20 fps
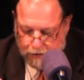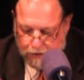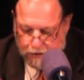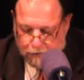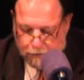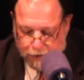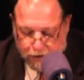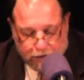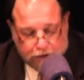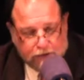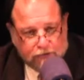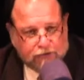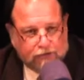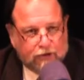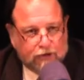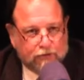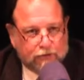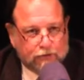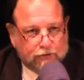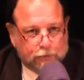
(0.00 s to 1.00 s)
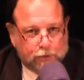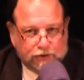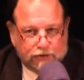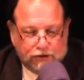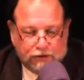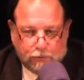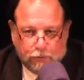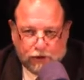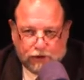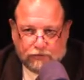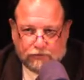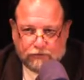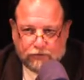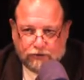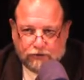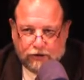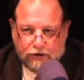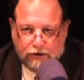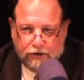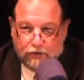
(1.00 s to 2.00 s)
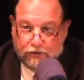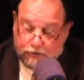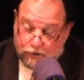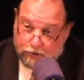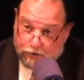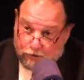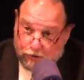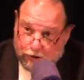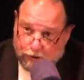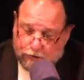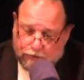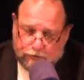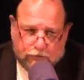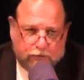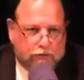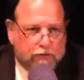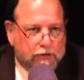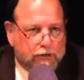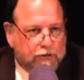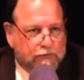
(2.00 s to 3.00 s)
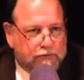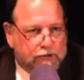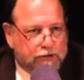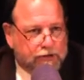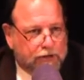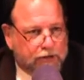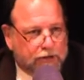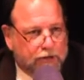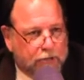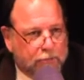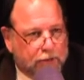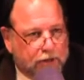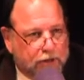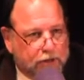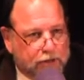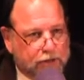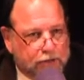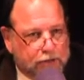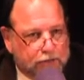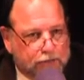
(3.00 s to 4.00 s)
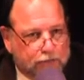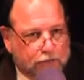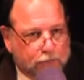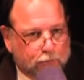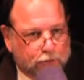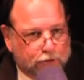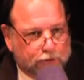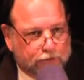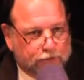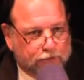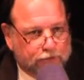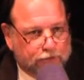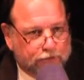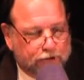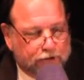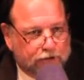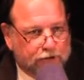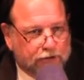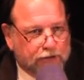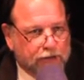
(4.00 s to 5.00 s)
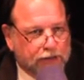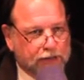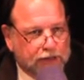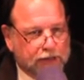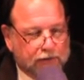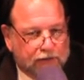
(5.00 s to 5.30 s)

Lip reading: The billing center was in West Virginia. The treasurer of Kentucky America is in West Virginia.